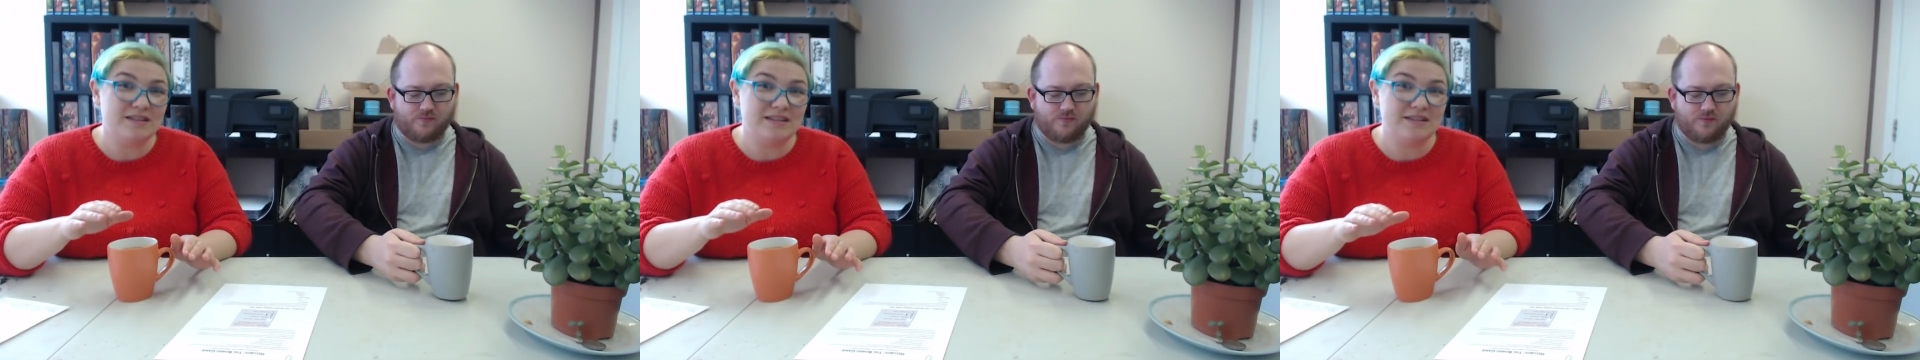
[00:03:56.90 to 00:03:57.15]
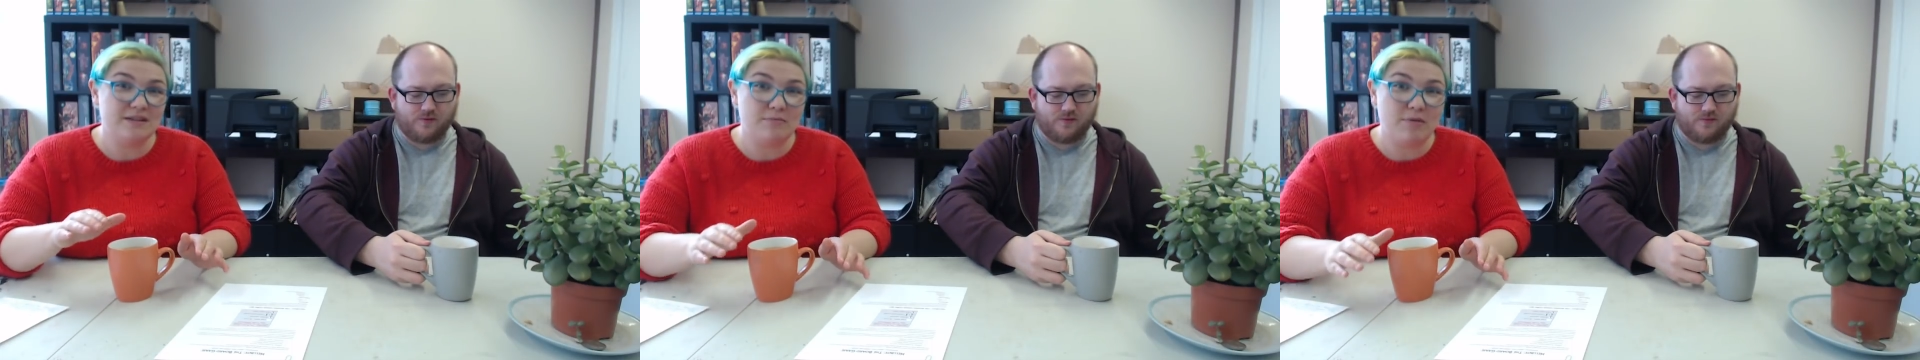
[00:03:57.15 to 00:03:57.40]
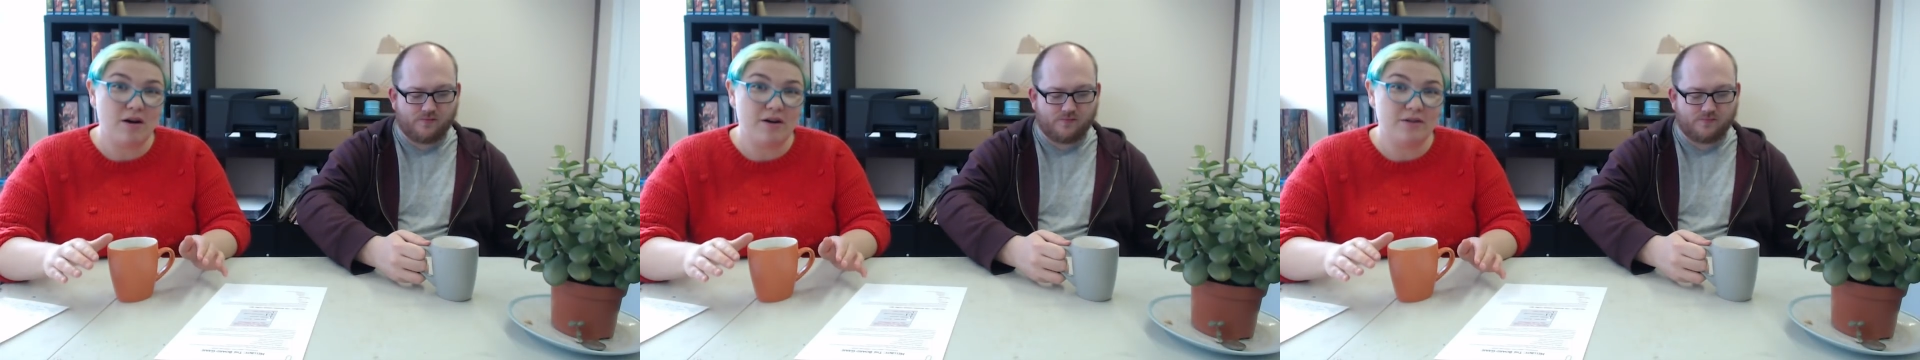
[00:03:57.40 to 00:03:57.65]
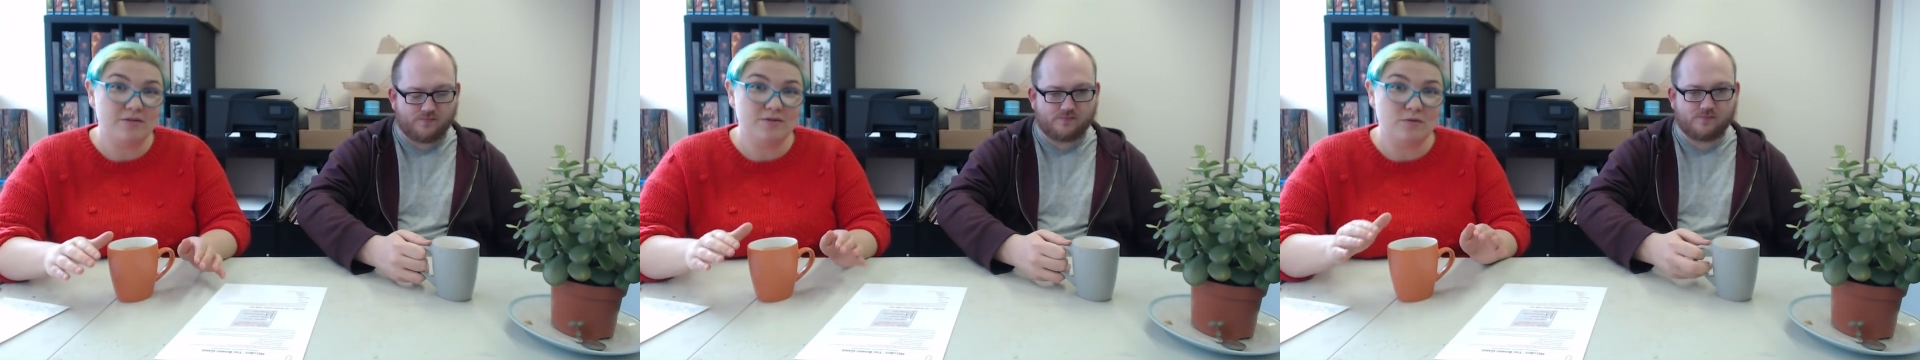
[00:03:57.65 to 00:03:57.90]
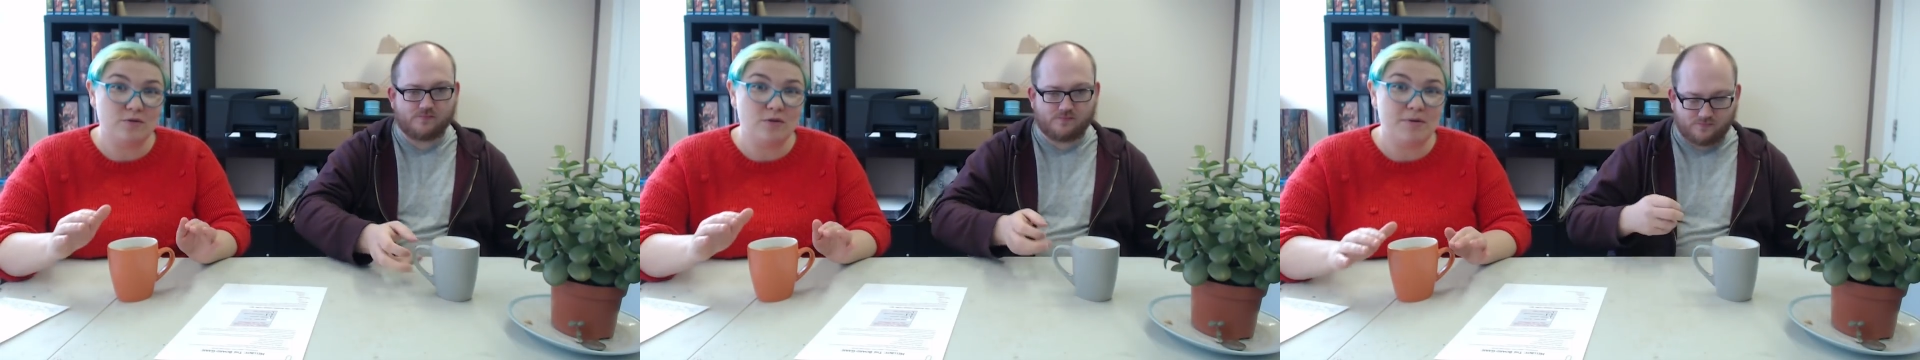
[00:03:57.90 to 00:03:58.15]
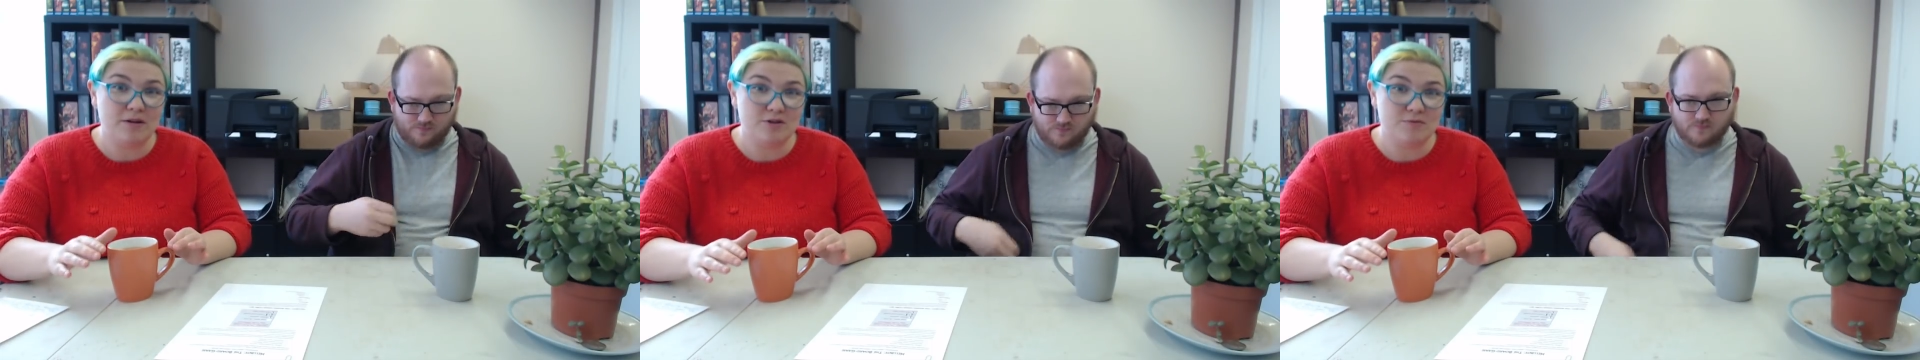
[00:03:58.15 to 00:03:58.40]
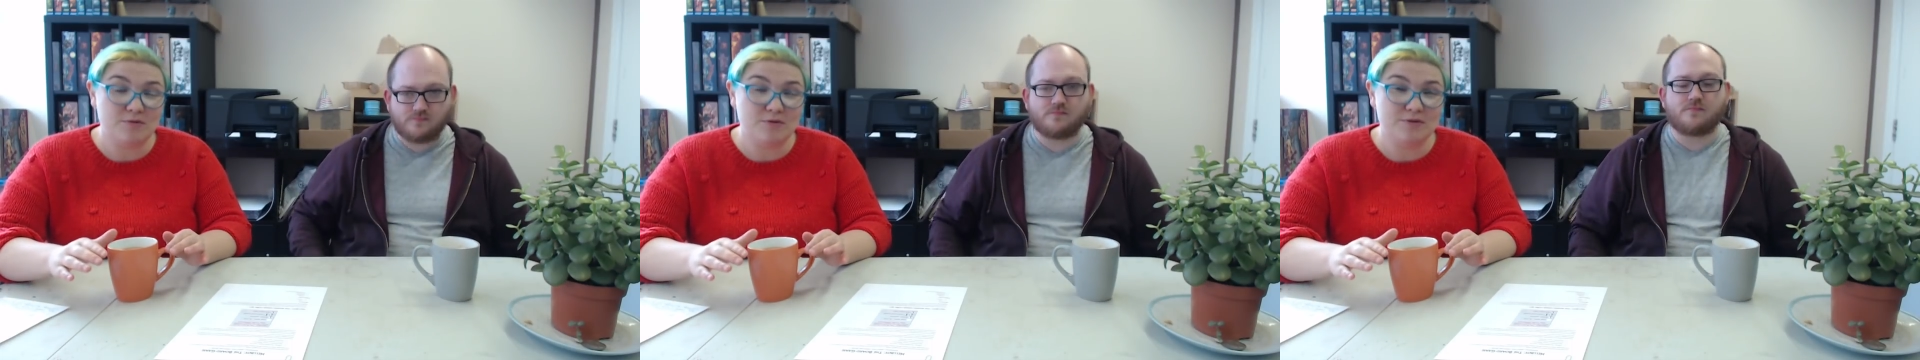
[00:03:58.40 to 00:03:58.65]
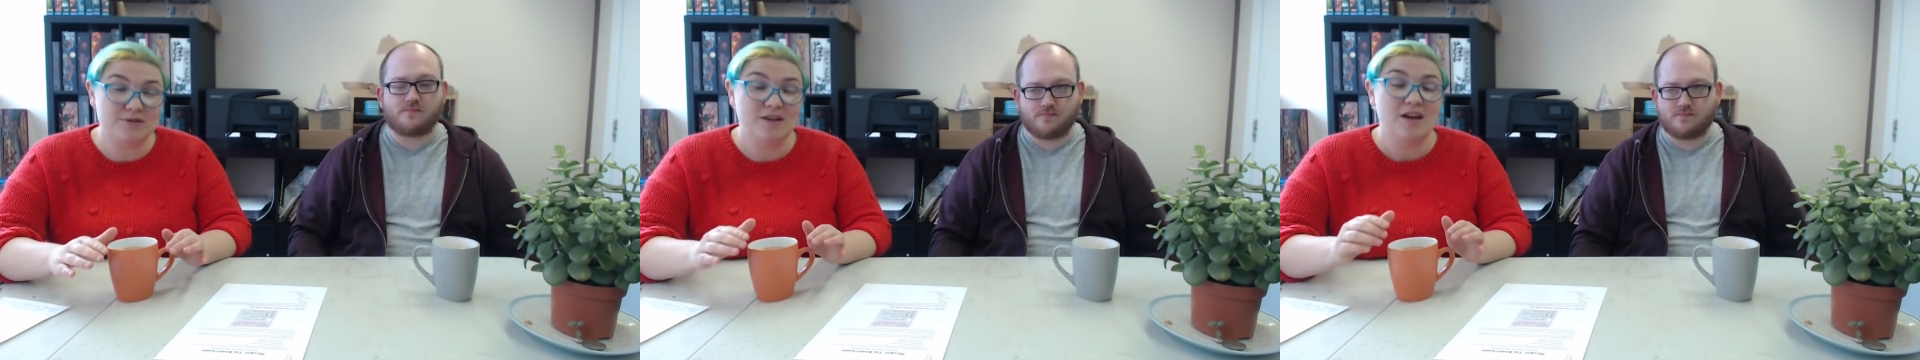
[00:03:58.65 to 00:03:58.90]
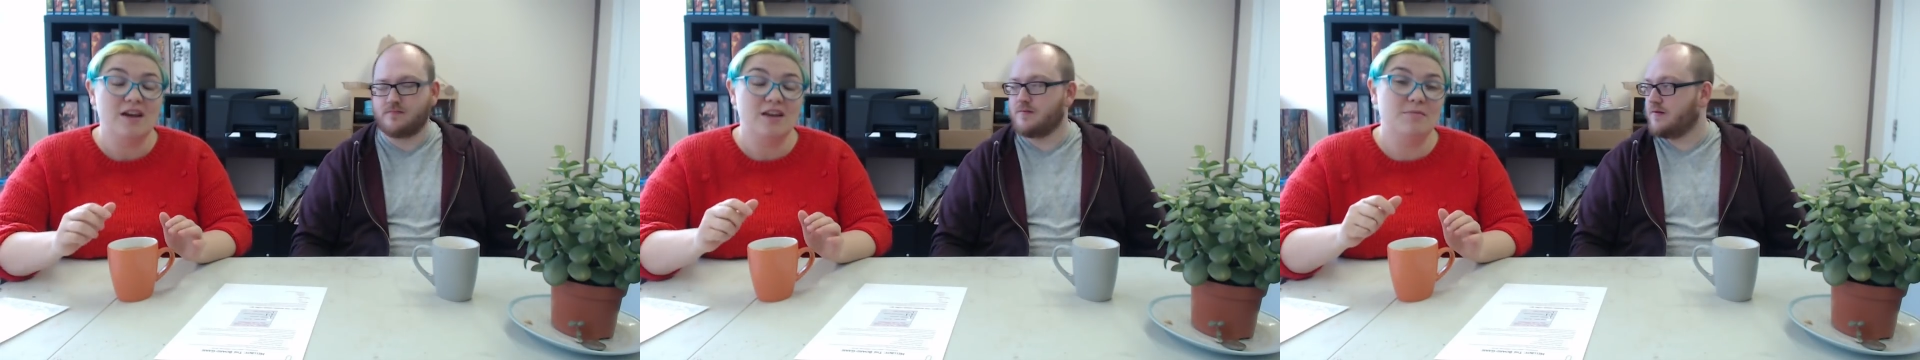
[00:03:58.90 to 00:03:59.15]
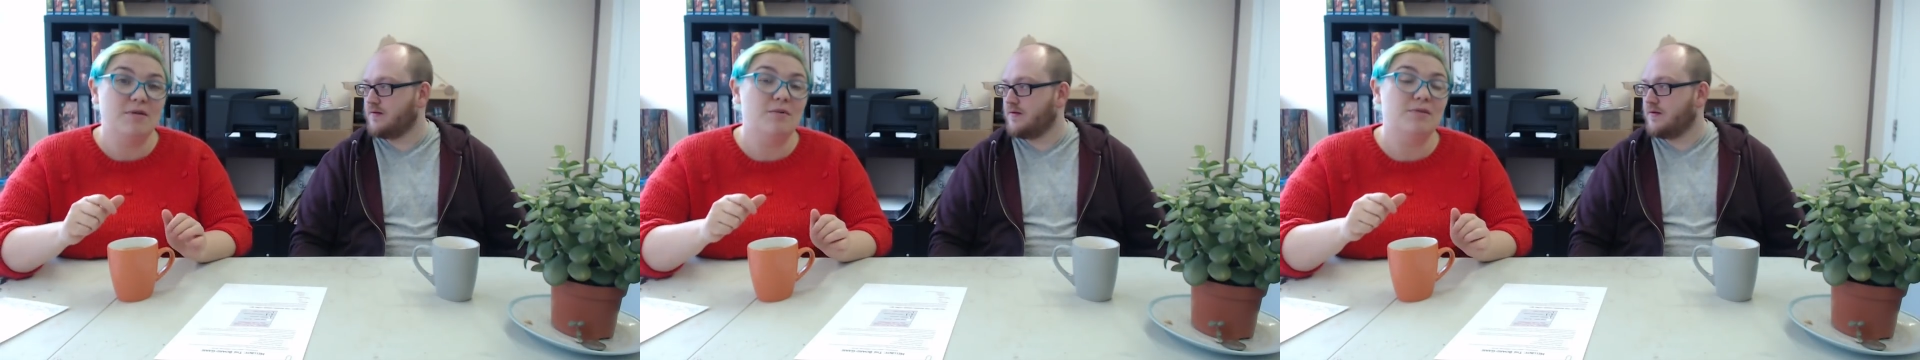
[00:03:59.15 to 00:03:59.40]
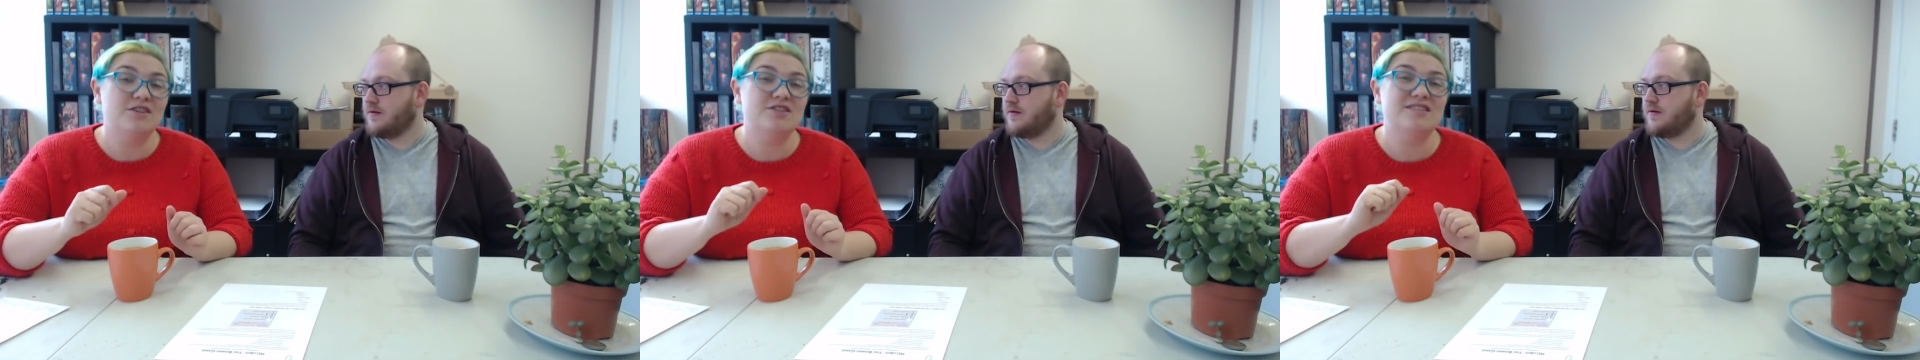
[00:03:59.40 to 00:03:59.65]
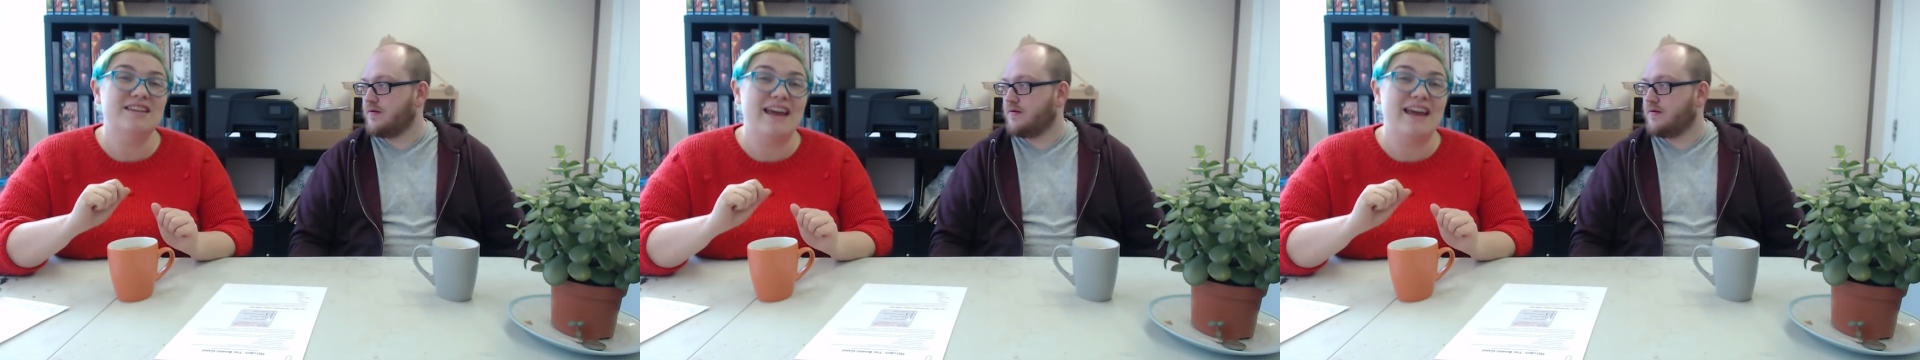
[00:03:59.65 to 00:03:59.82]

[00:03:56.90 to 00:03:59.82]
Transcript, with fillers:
Speaker 1: into your piles and all your punch boards, you might want to just take